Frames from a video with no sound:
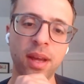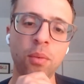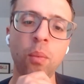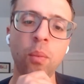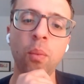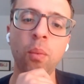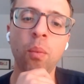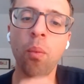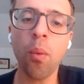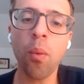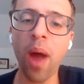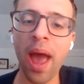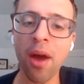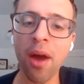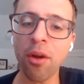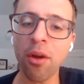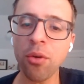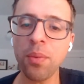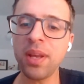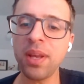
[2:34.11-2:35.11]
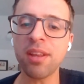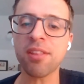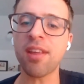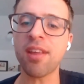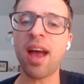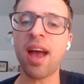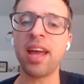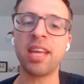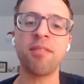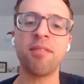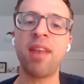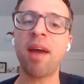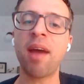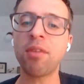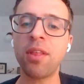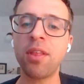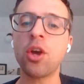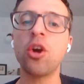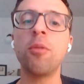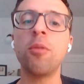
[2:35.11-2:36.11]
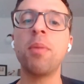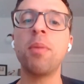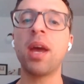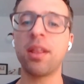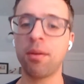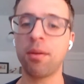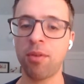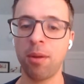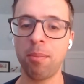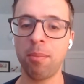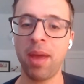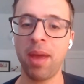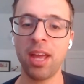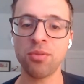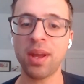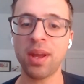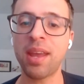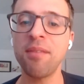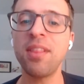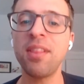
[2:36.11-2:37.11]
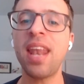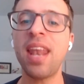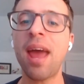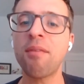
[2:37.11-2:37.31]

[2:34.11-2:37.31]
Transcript: Like, how do we decide, given everything could be on the front page, right?